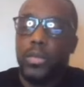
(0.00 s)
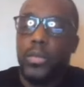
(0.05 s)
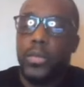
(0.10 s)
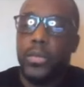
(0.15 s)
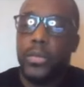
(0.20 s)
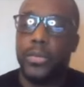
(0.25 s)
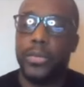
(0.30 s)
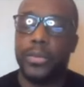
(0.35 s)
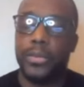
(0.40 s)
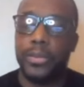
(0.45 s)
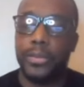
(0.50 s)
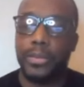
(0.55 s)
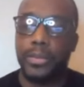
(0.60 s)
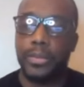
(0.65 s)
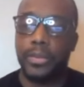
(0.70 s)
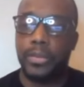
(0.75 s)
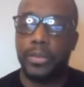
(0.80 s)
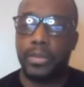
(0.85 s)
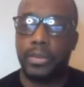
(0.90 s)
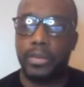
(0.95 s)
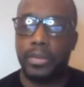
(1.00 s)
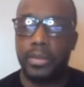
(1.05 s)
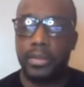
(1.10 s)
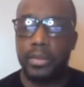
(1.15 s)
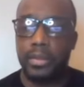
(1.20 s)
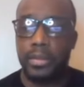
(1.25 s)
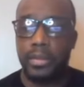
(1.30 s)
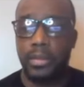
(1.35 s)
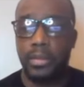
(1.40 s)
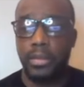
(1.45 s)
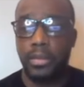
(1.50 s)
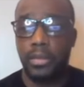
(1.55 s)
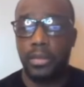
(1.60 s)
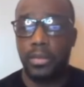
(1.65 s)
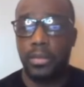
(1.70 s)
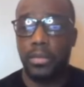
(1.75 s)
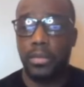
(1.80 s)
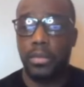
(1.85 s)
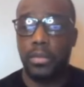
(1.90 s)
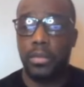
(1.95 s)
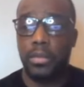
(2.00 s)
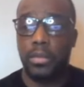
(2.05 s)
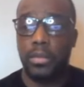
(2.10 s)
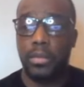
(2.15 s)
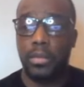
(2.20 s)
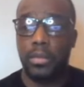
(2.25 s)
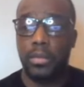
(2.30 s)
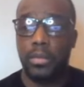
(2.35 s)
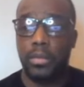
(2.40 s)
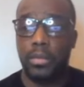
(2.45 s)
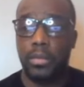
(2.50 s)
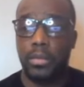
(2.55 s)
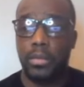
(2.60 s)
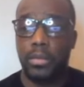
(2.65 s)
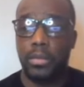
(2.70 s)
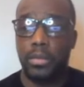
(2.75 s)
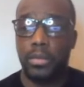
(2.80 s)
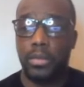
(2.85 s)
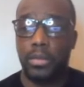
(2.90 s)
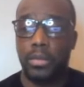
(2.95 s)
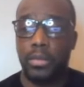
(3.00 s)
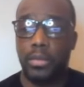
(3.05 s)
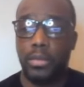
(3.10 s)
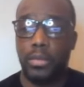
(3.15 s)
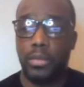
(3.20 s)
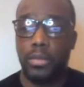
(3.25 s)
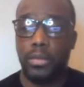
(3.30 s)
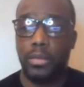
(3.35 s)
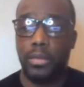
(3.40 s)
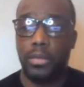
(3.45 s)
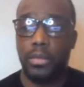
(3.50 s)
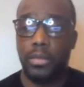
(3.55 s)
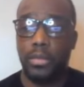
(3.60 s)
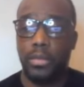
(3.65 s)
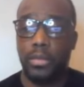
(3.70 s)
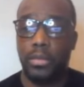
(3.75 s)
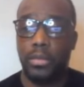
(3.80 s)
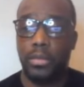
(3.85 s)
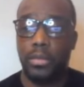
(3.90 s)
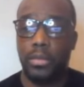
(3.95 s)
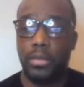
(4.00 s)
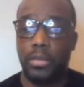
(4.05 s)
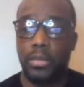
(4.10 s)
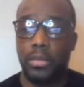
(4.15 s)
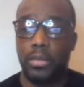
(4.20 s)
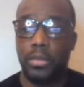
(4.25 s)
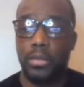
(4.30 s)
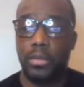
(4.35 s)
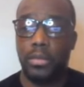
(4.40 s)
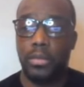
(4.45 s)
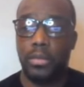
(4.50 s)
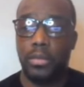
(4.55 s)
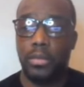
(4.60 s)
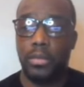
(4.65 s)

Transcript: (not speaking)